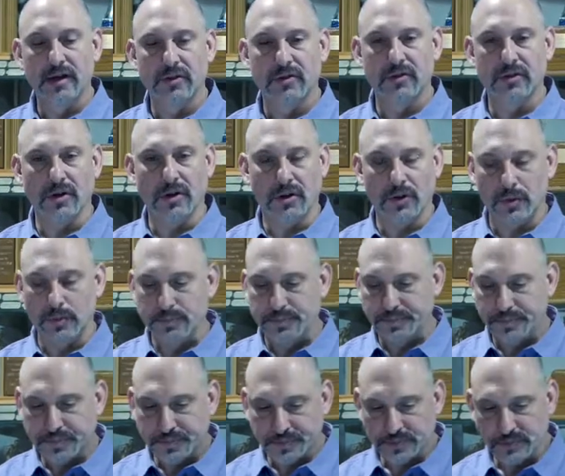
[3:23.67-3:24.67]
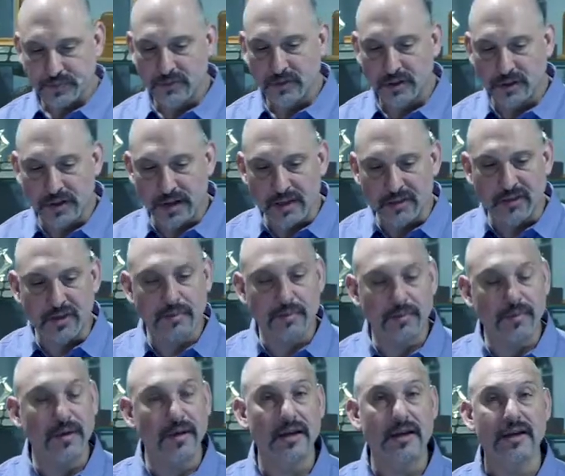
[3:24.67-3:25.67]
So doesn't
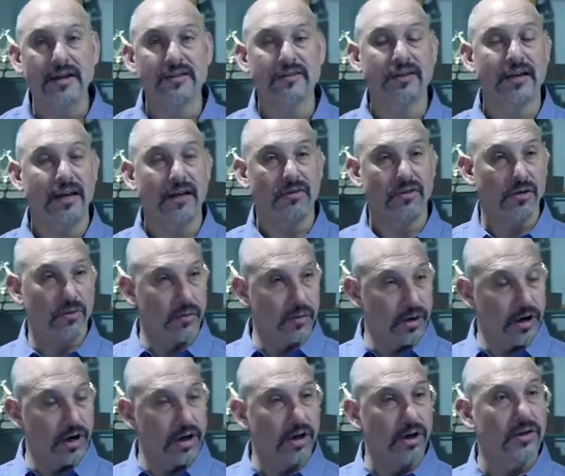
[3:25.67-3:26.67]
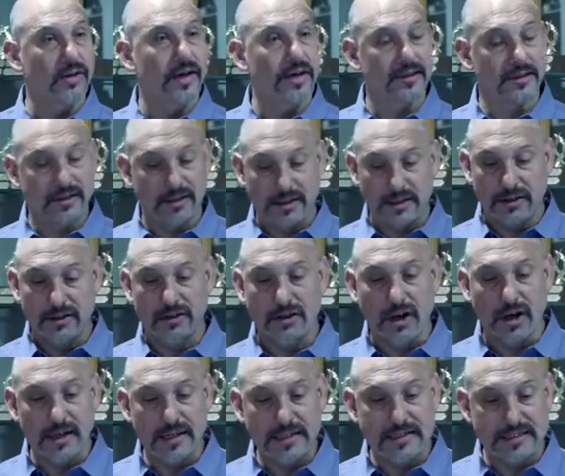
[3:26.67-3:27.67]
mean it's the end of the world that your
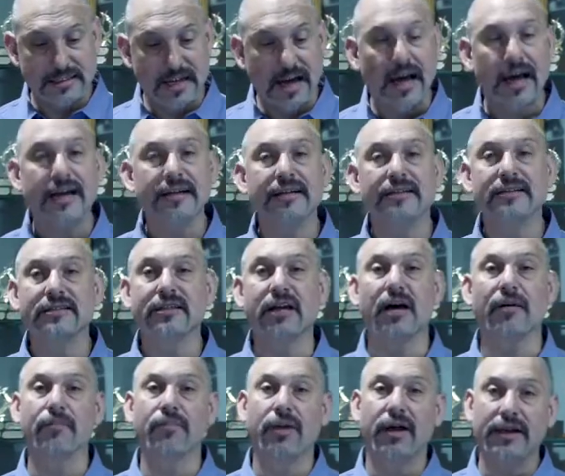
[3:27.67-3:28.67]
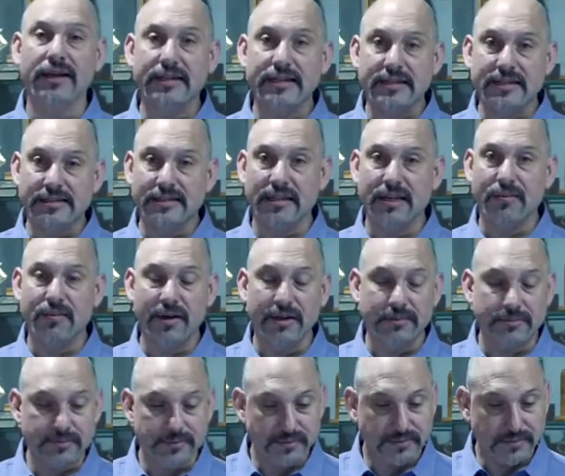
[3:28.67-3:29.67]
dog is dying that's got blood in its semen.